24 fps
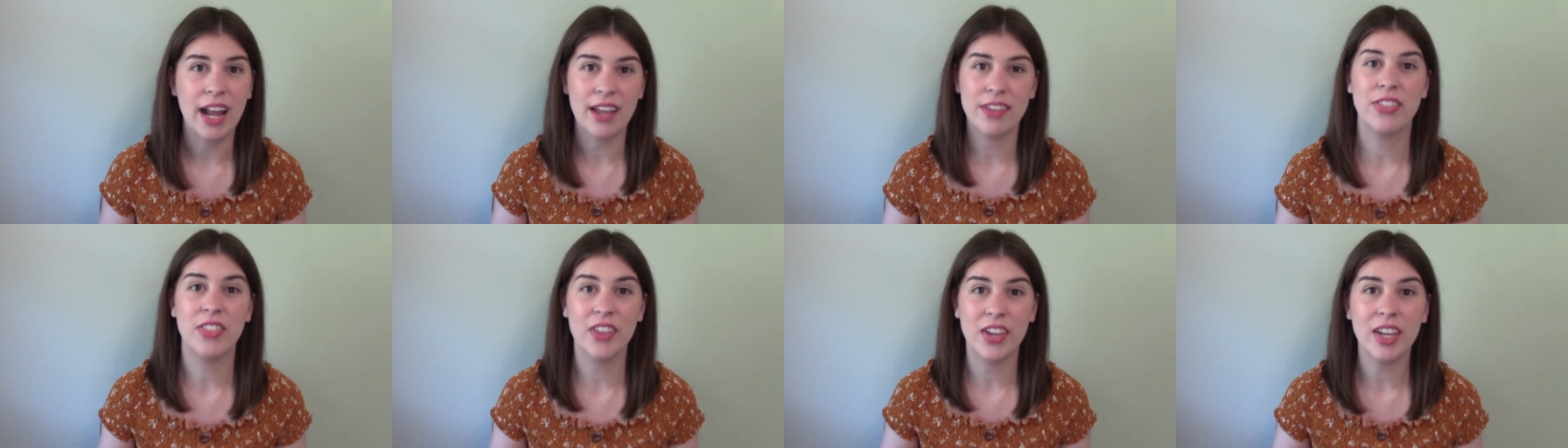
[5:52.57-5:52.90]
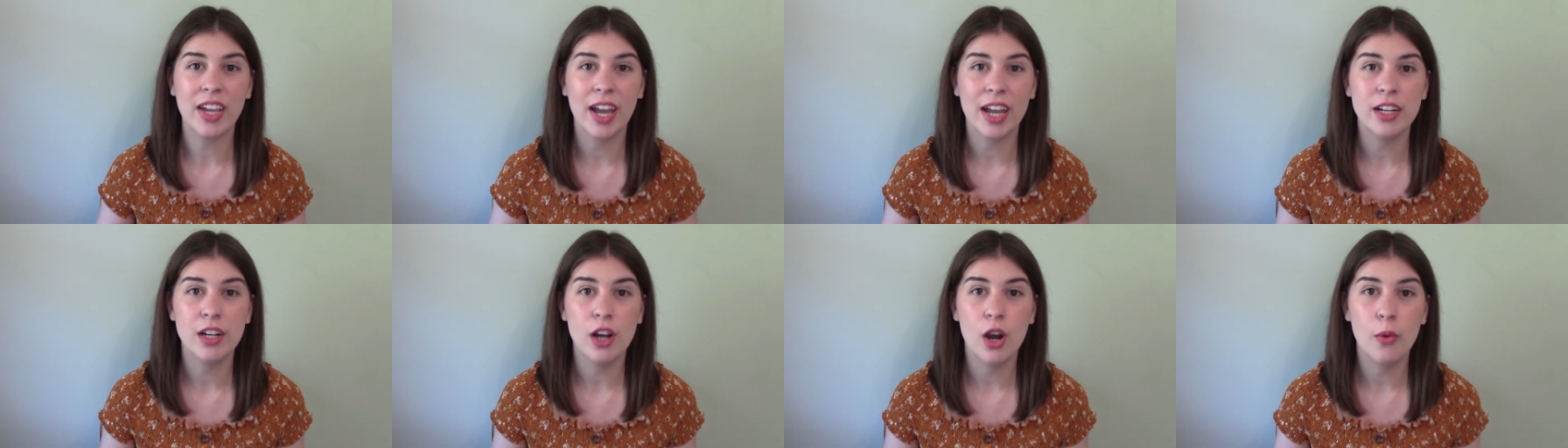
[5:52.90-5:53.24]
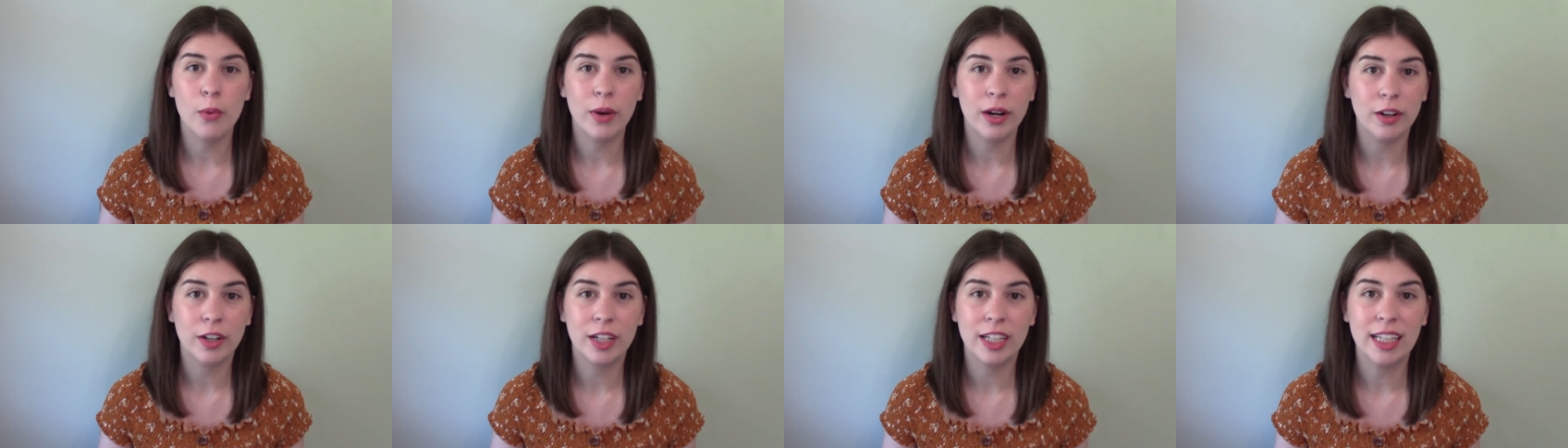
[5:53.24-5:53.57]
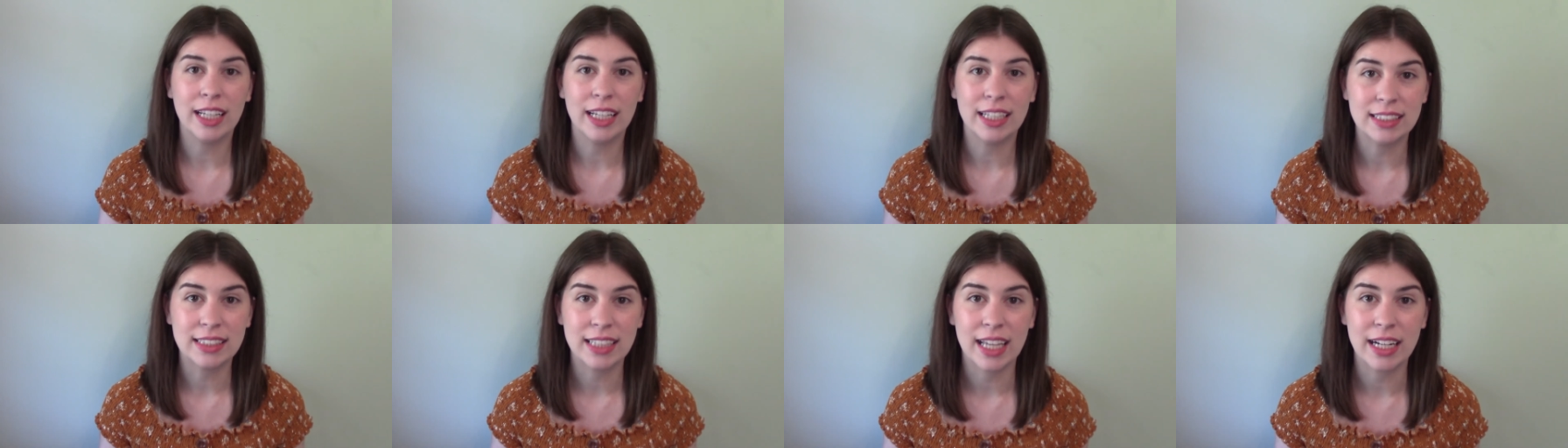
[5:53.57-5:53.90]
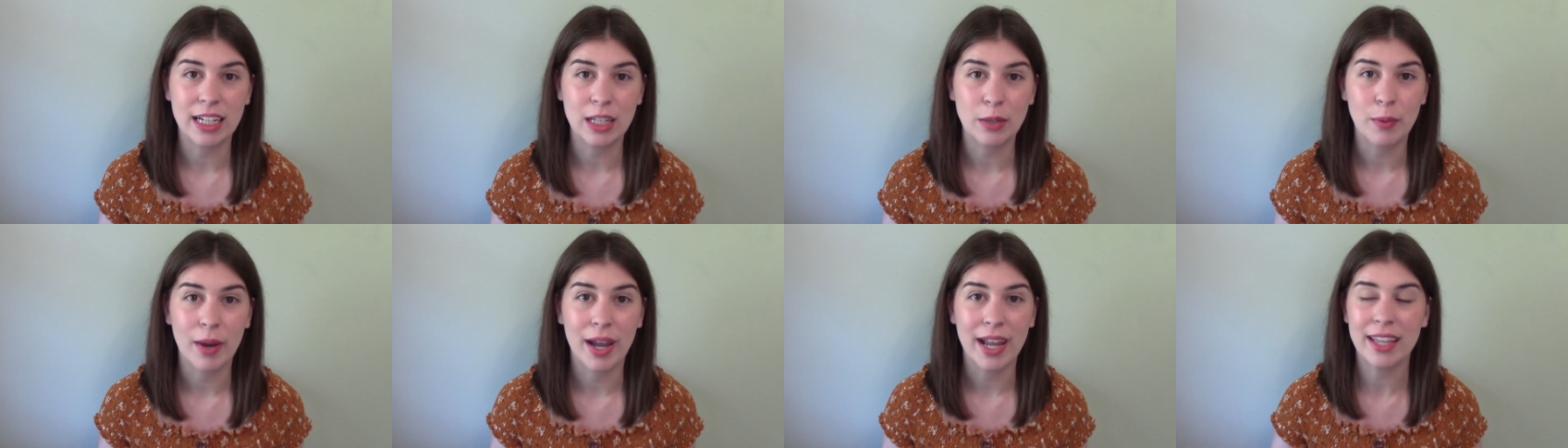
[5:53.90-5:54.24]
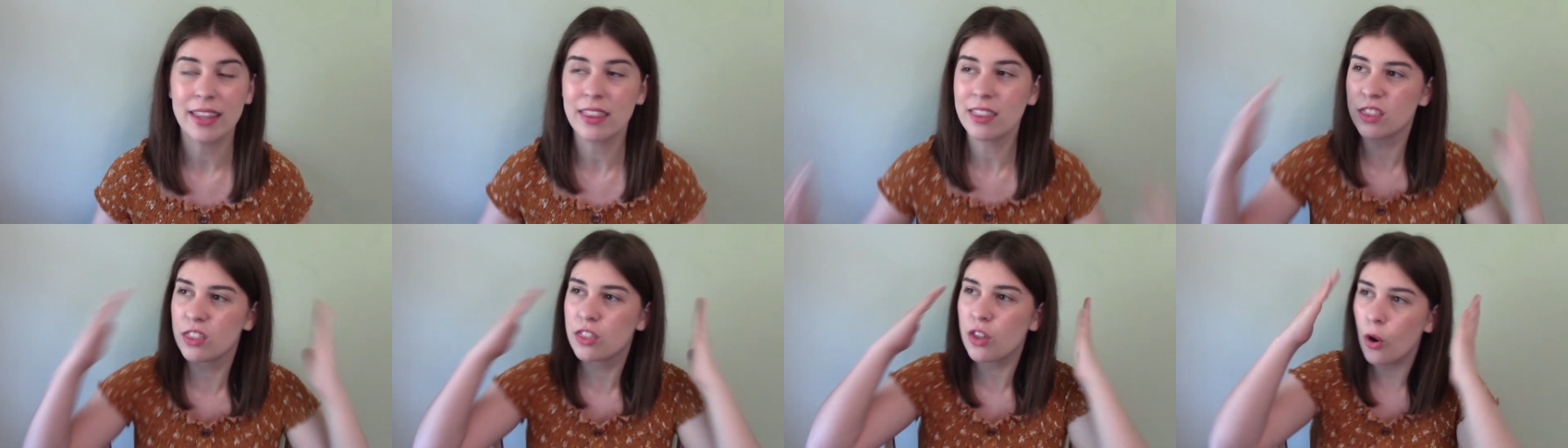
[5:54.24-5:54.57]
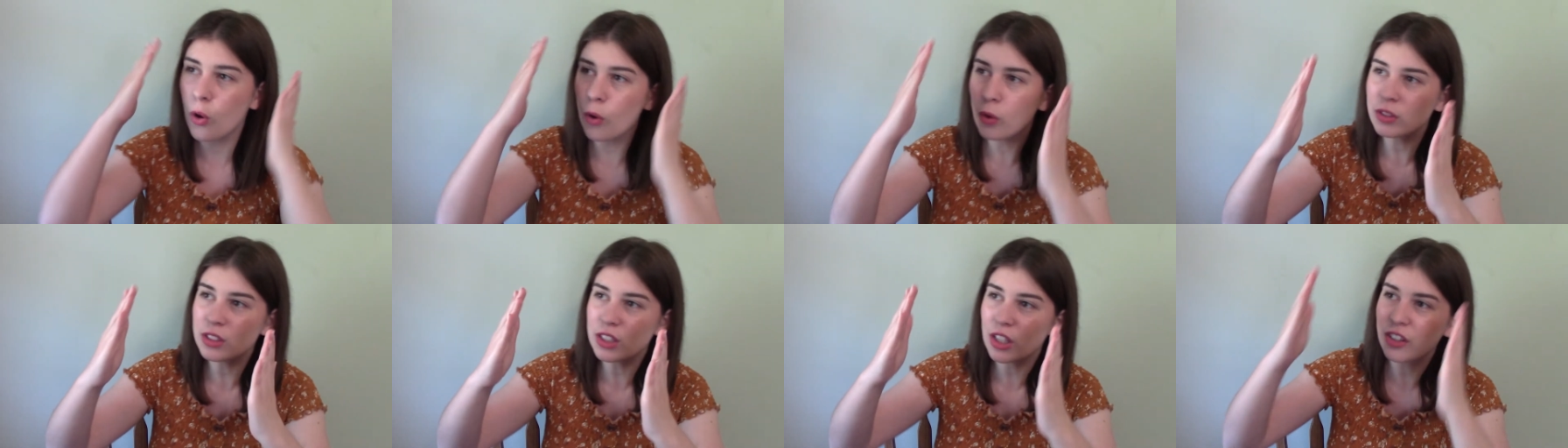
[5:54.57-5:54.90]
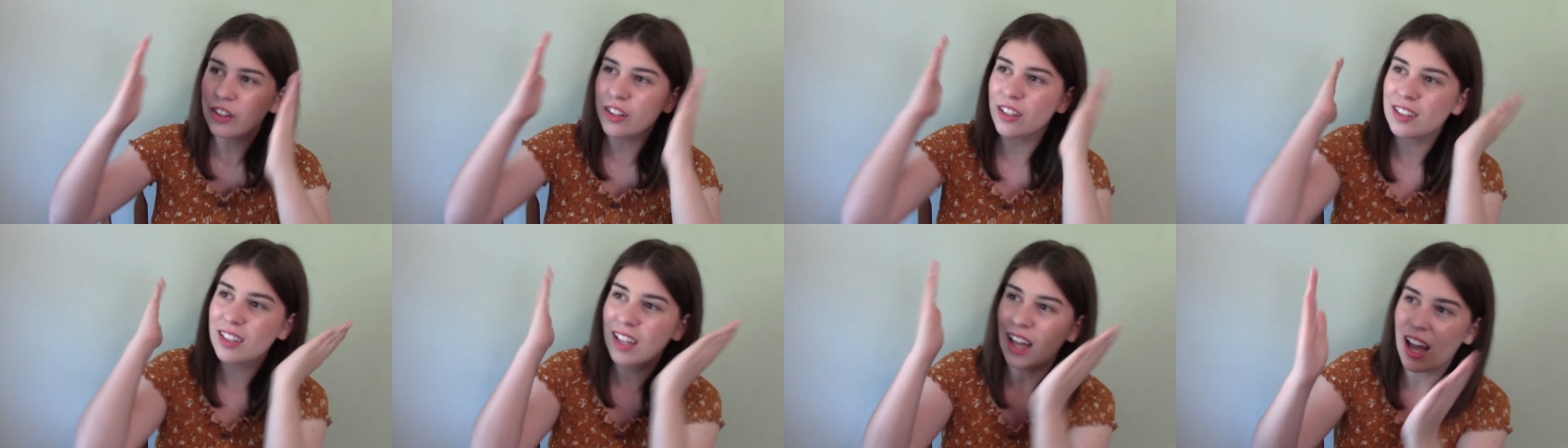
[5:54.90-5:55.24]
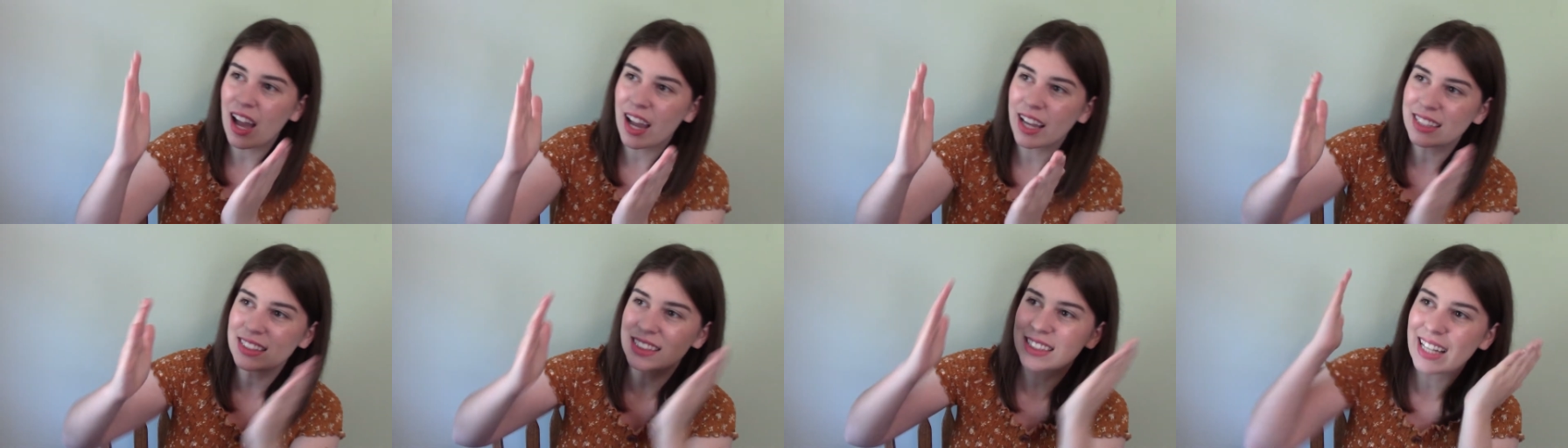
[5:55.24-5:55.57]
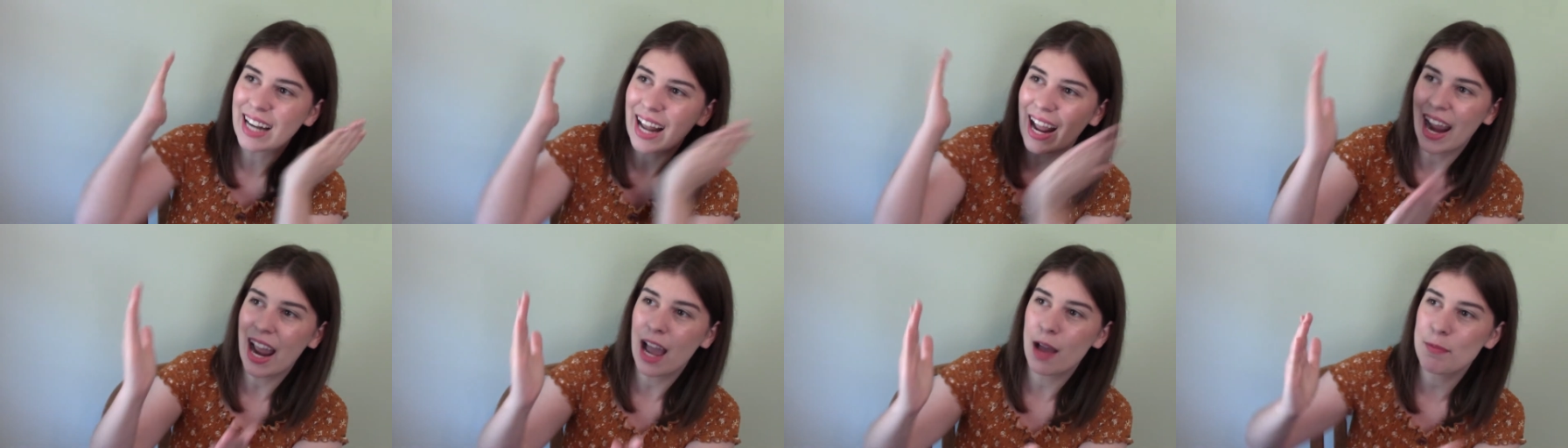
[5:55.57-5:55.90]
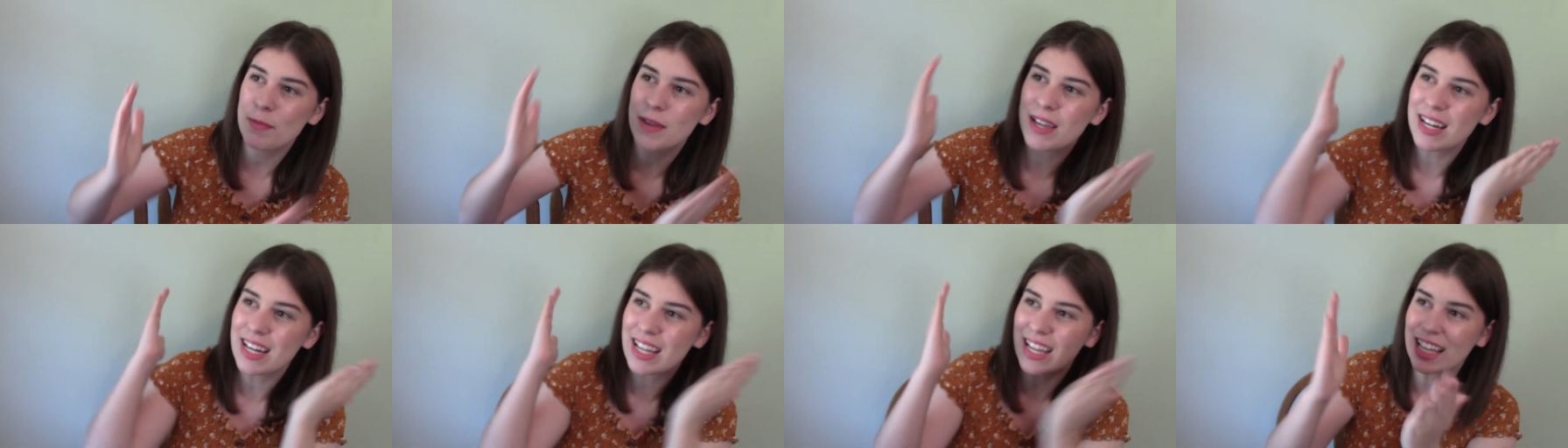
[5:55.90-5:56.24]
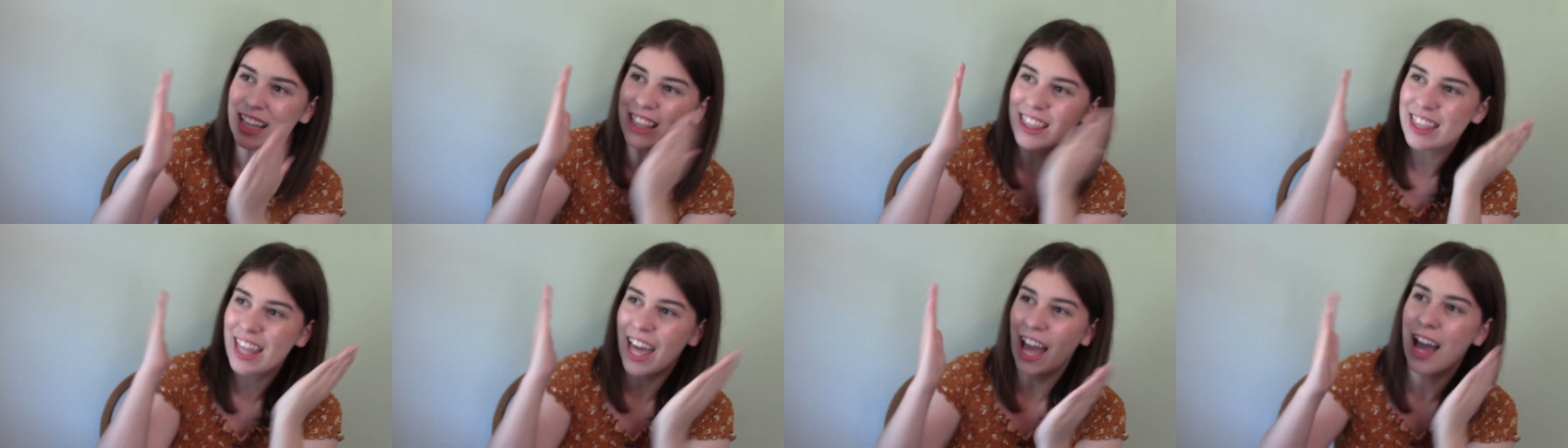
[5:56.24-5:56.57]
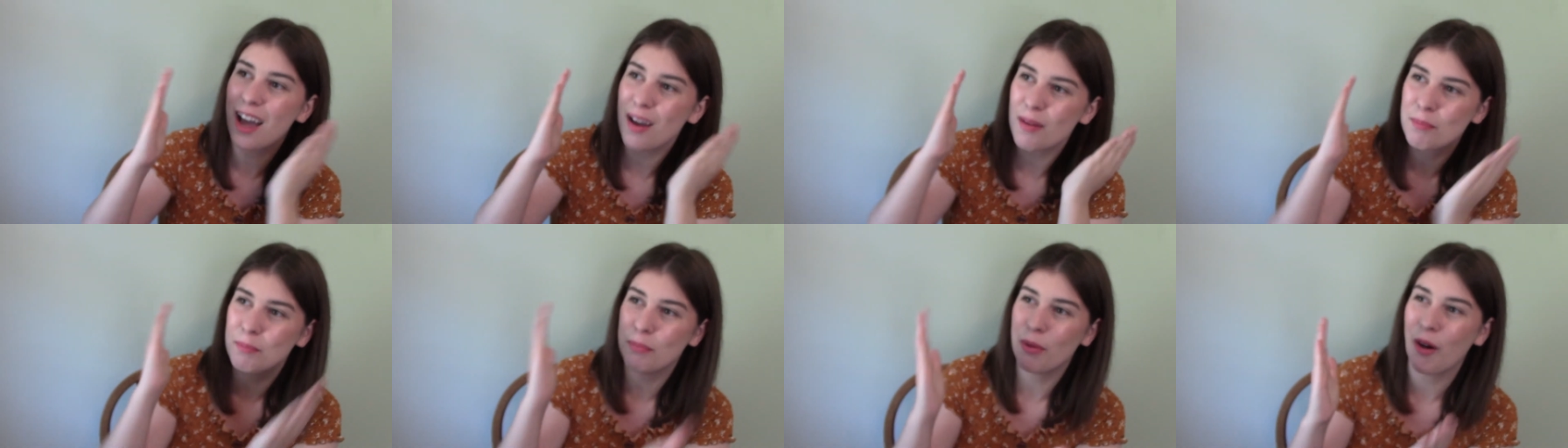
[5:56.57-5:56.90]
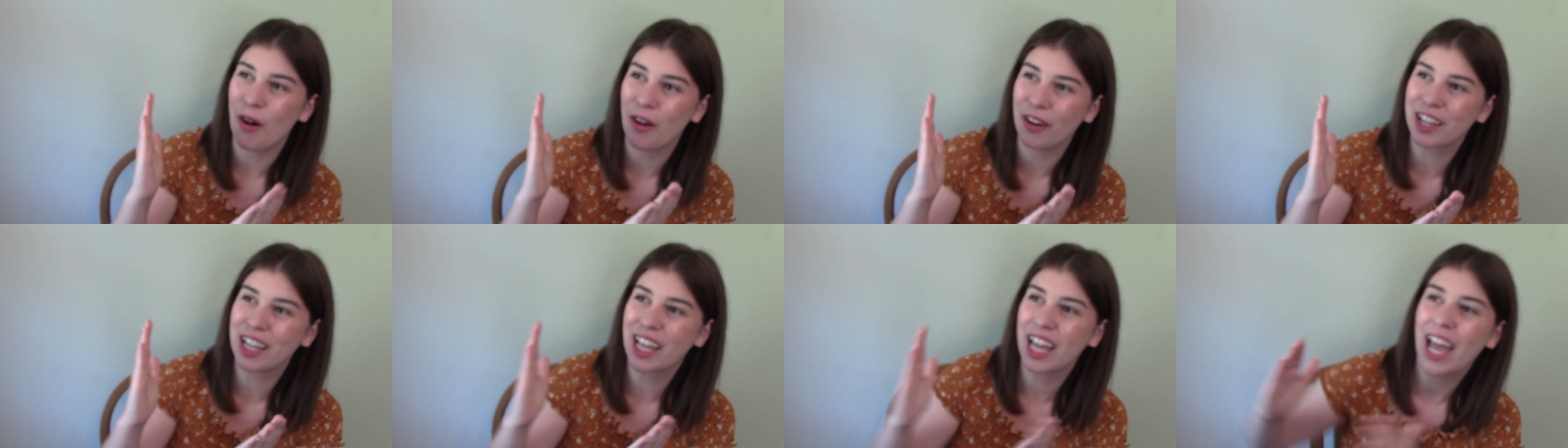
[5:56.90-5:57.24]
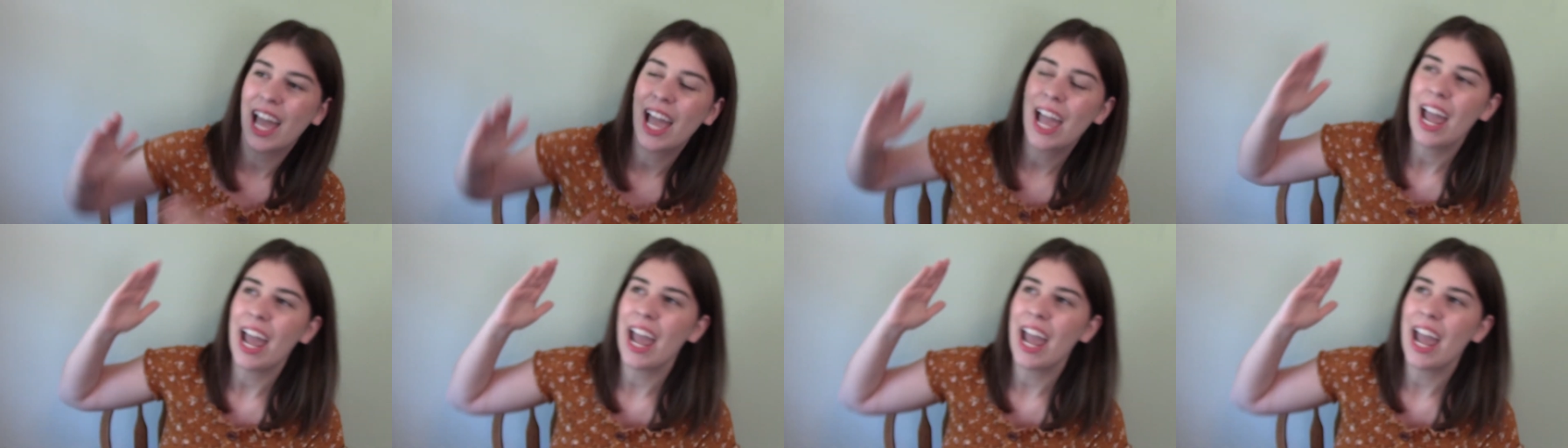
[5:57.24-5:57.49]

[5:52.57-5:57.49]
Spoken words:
I think I know where he is anyway." Those are the lines that happen in that book.